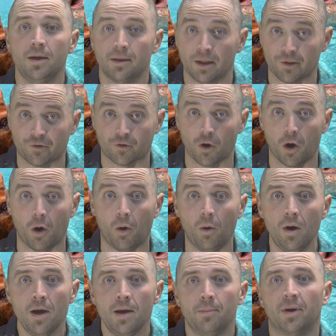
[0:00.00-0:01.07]
Let's
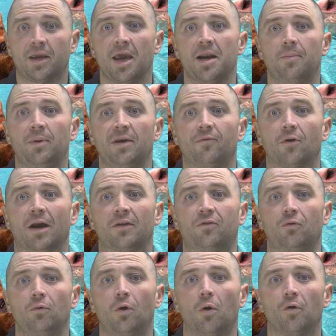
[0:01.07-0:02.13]
go. McKenna Beaver had
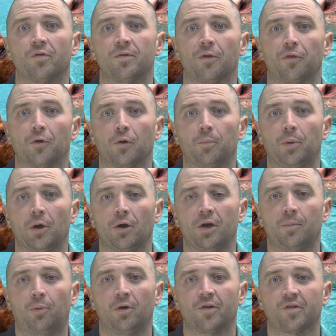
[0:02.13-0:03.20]
two goals in the third period to
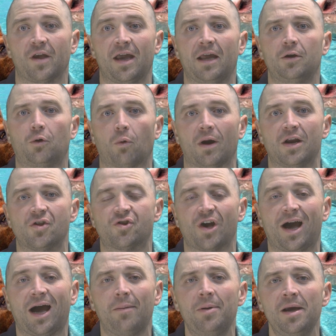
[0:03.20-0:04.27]
put us ahead. Great
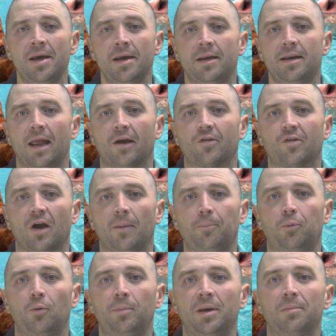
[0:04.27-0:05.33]
job. Next up
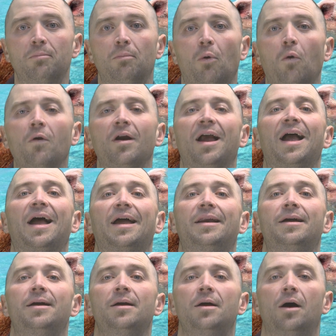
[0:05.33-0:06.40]
will be
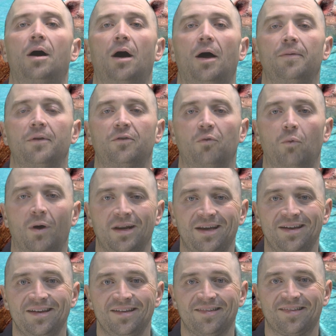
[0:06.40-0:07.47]
Moorhead on the
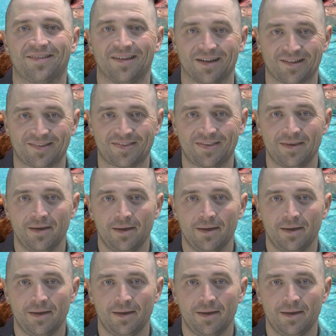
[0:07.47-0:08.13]
26th.